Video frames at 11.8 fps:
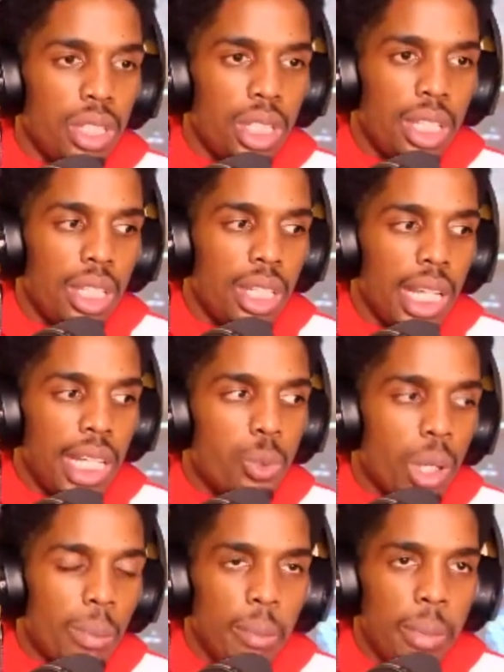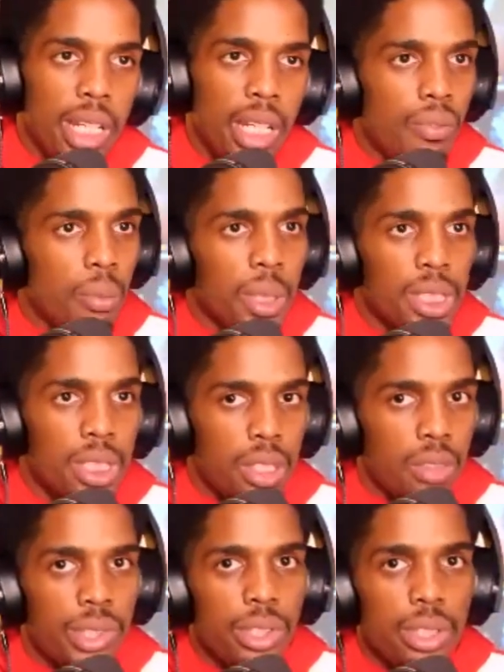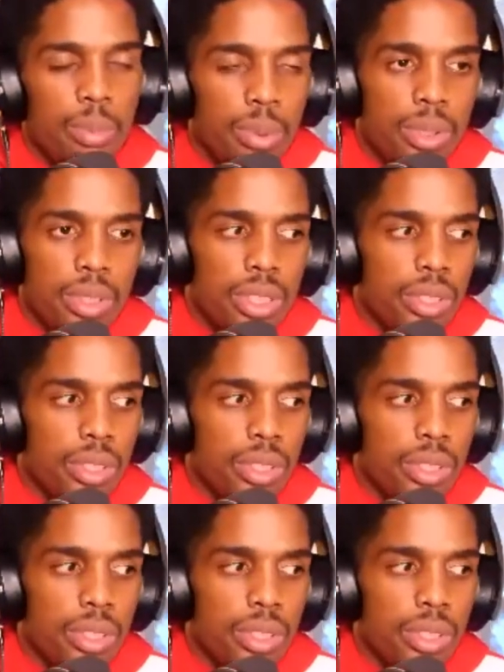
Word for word: that's where I made my name for myself. Thirty points